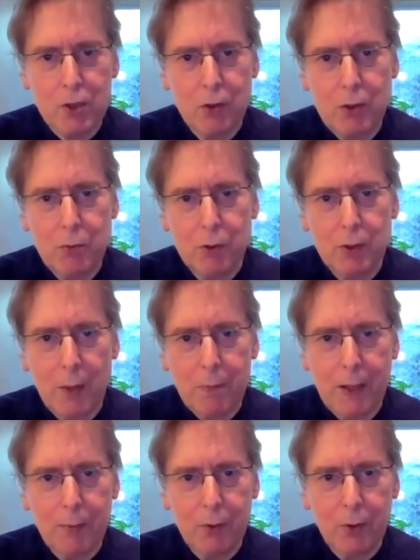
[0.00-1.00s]
you will not
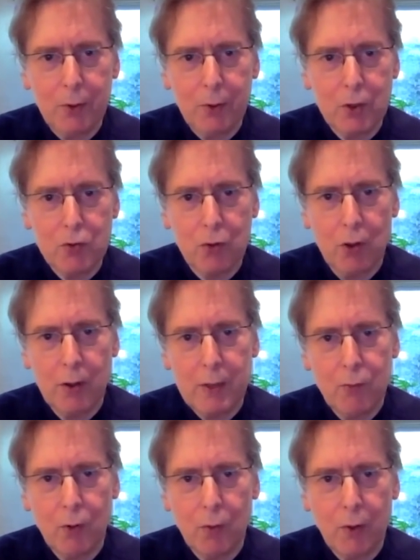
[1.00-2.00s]
be able to control
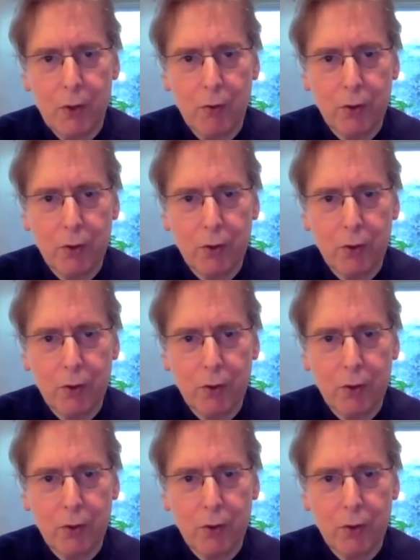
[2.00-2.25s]
anymore whether your